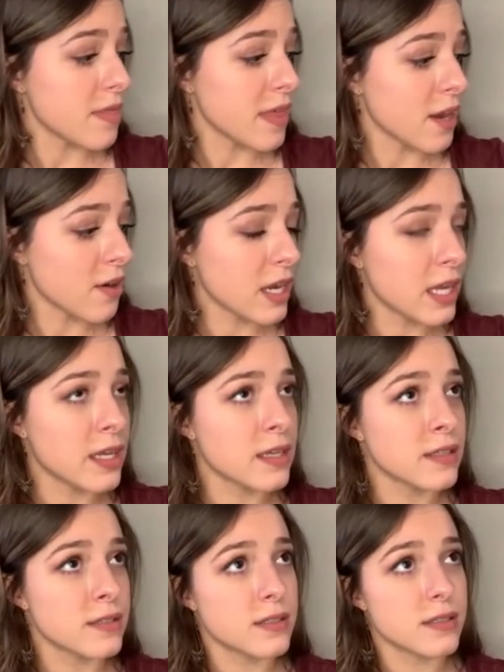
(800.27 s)
there
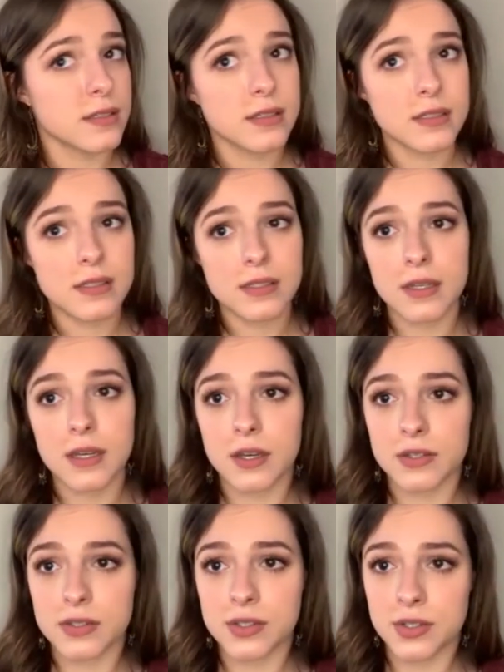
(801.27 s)
is
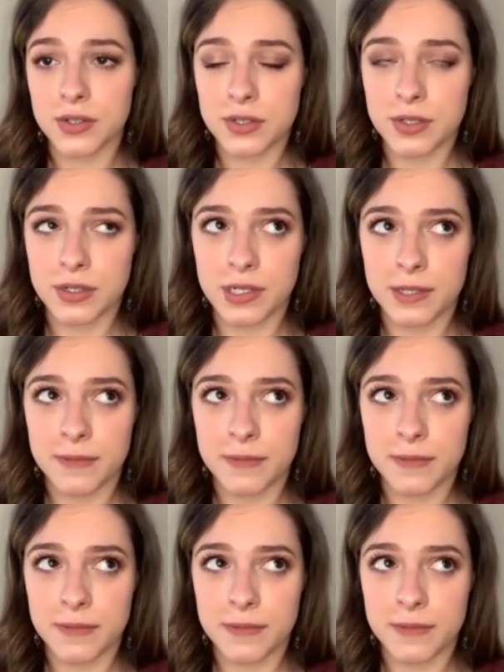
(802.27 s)
a certain,